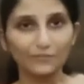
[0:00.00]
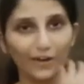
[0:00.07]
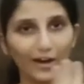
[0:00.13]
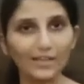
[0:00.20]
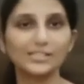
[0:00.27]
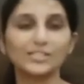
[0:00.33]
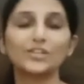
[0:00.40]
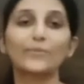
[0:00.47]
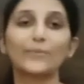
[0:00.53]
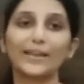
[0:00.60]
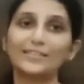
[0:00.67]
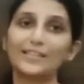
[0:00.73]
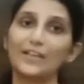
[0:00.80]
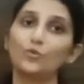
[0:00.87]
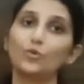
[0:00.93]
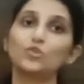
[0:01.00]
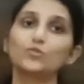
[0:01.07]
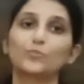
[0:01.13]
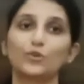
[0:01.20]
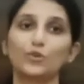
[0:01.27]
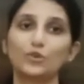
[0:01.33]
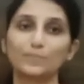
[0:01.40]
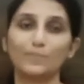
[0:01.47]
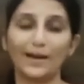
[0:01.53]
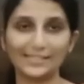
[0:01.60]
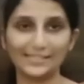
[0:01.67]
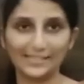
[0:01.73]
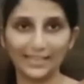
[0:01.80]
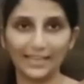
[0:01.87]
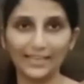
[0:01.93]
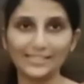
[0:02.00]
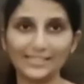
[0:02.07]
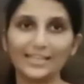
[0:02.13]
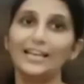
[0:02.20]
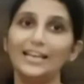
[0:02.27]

faster rate than those produced by seeds.